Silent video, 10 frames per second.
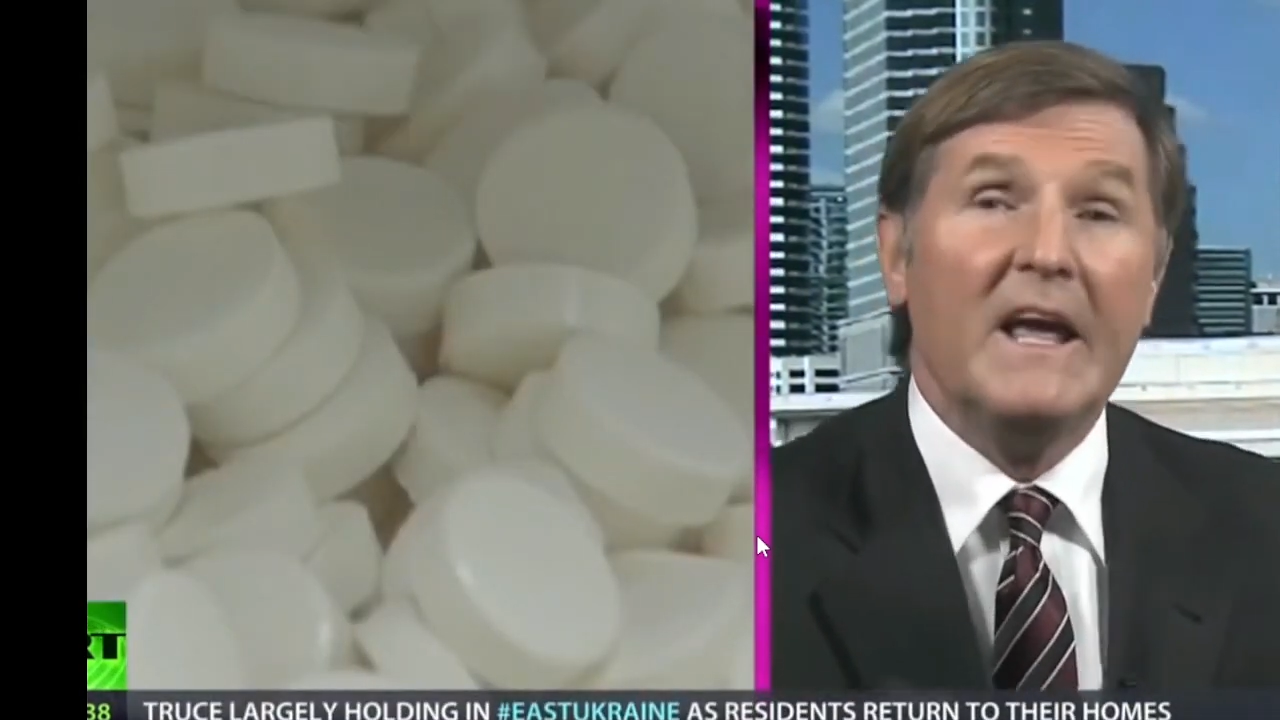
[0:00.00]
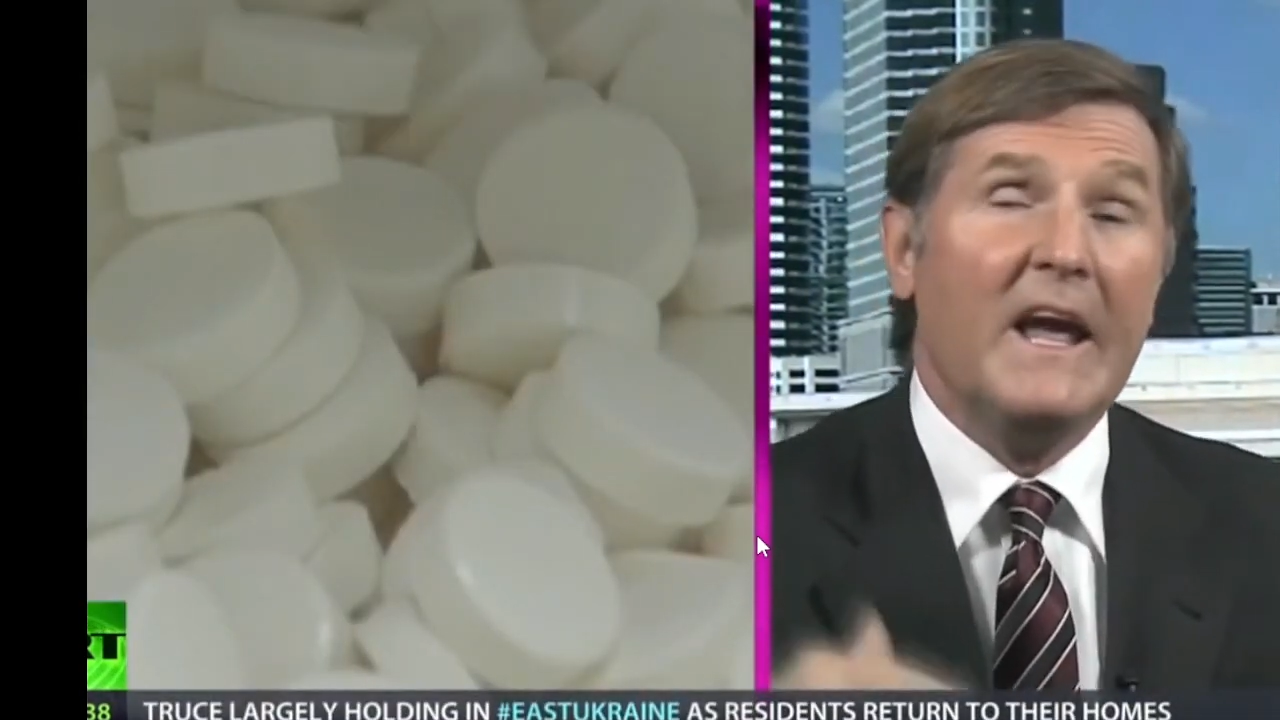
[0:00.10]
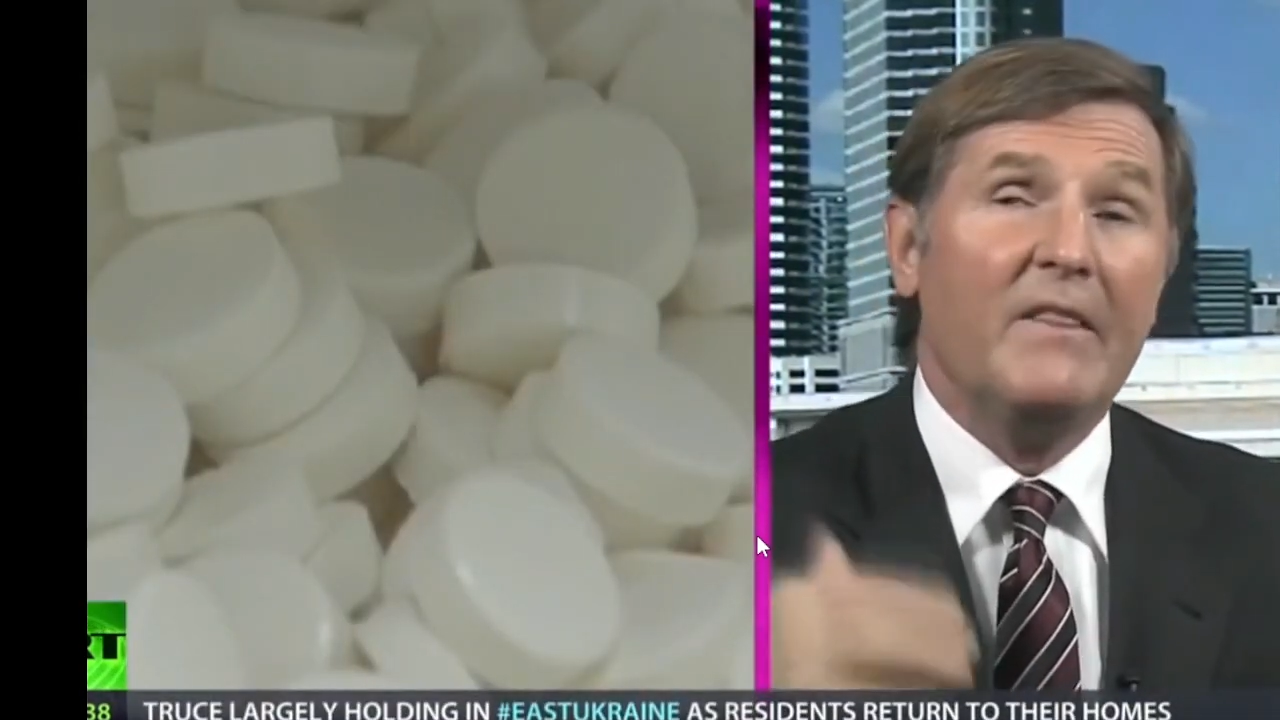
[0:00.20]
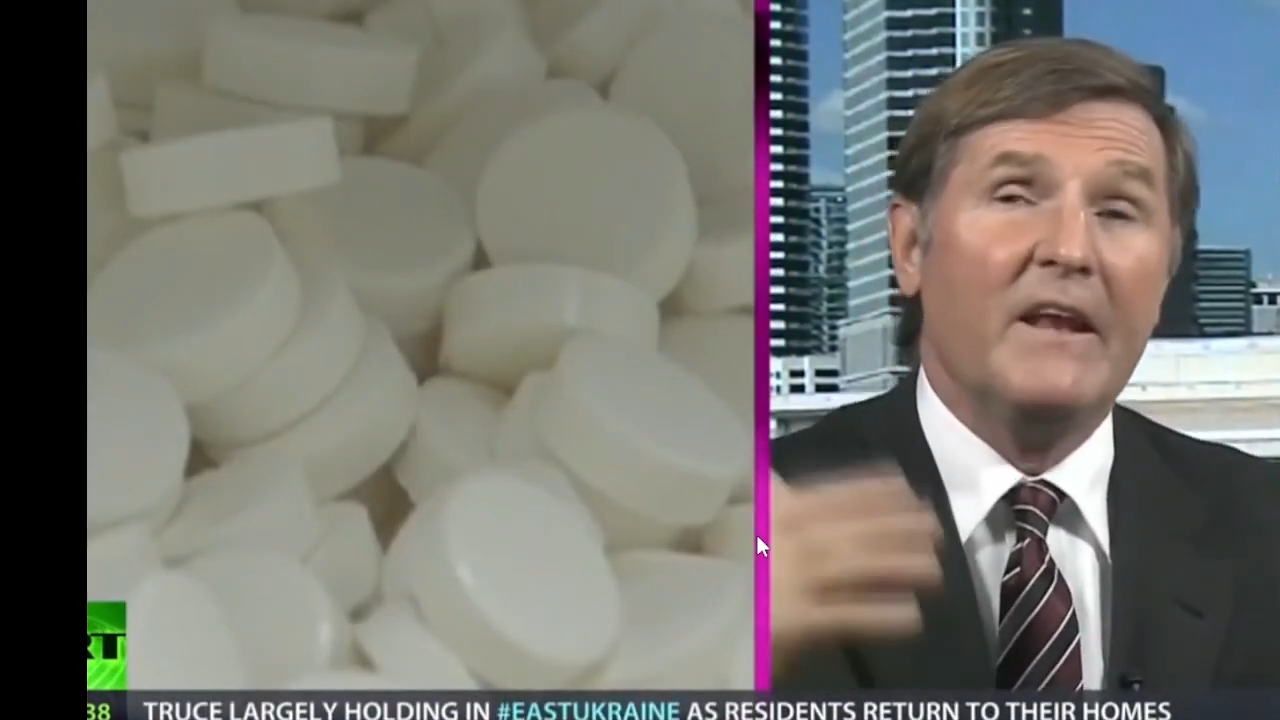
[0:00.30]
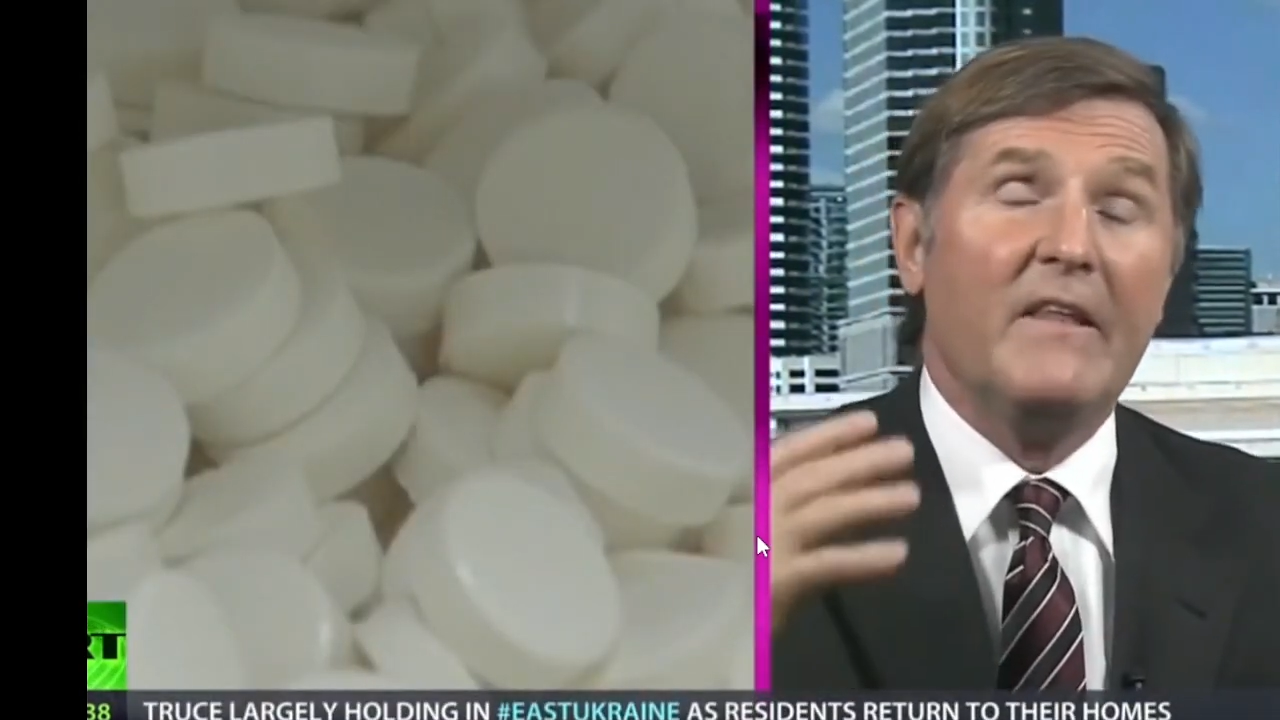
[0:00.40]

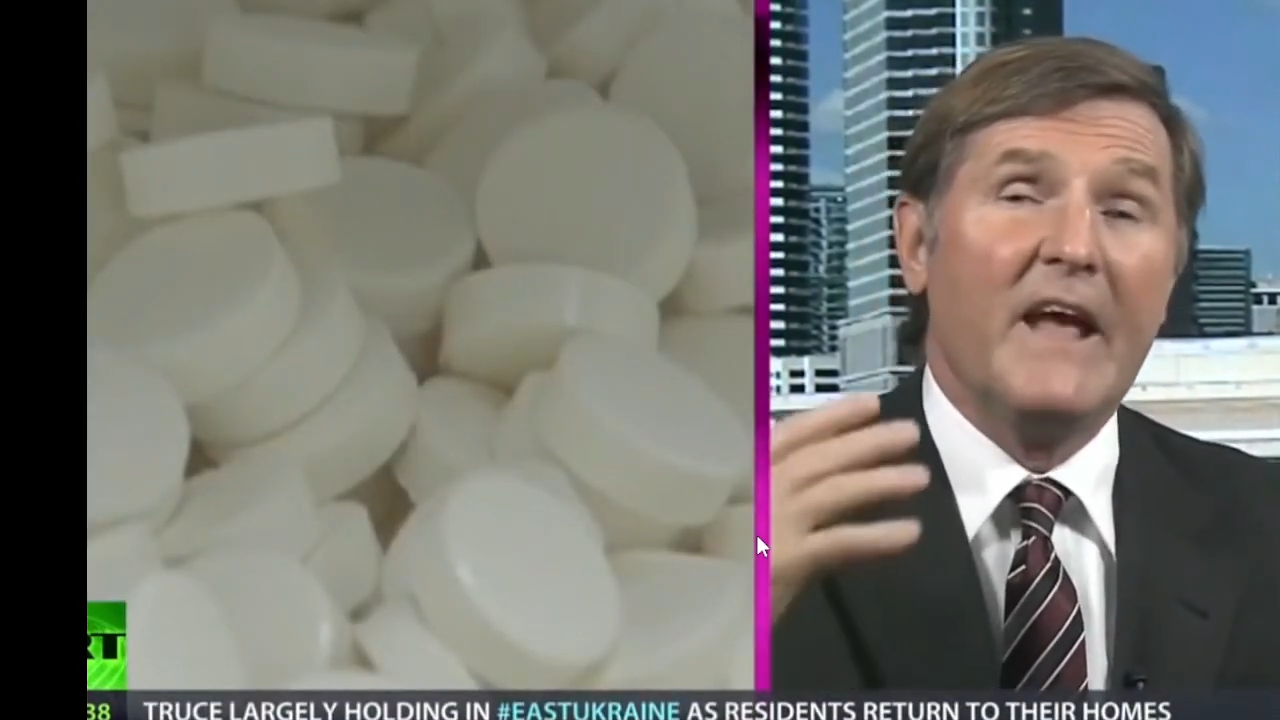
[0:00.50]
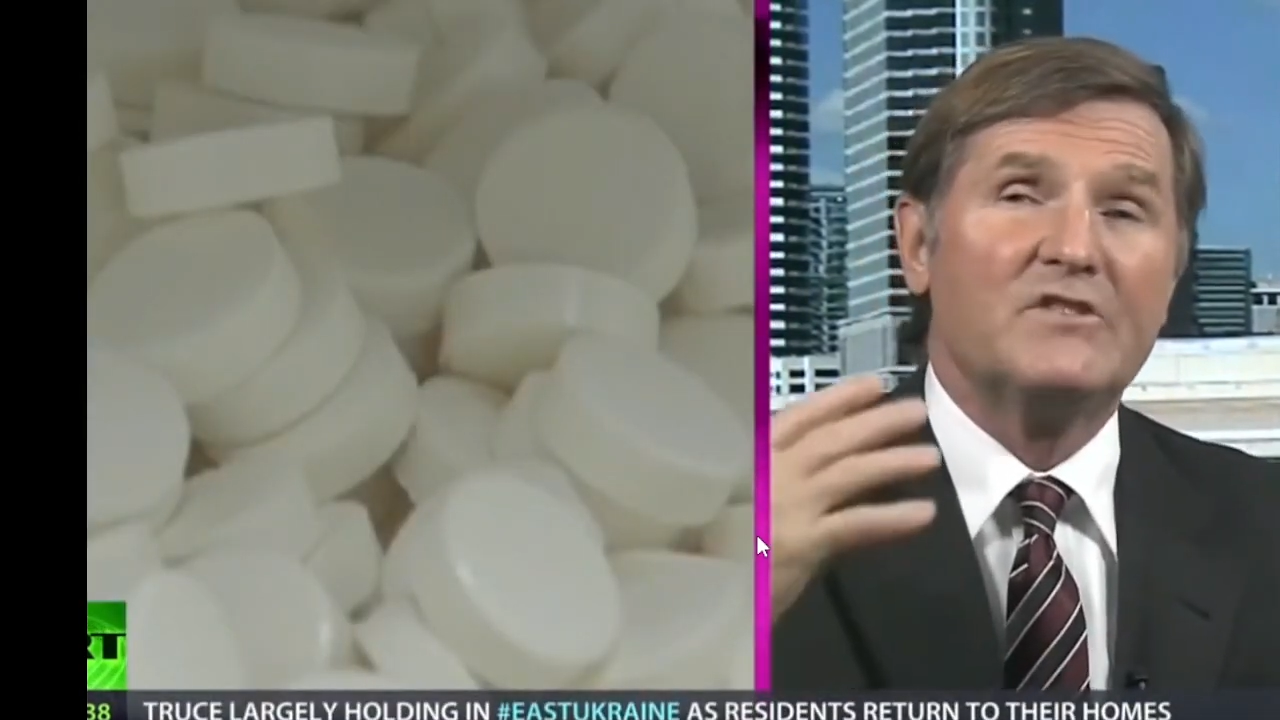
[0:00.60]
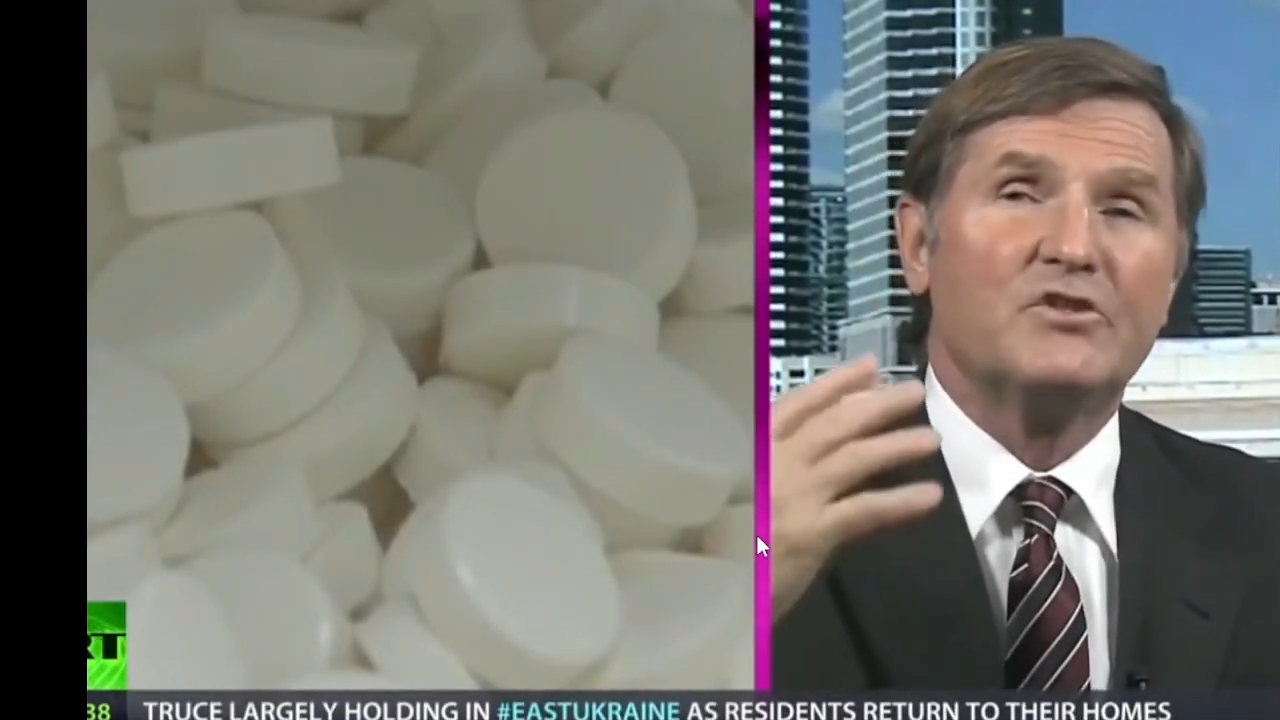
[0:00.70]
And then that's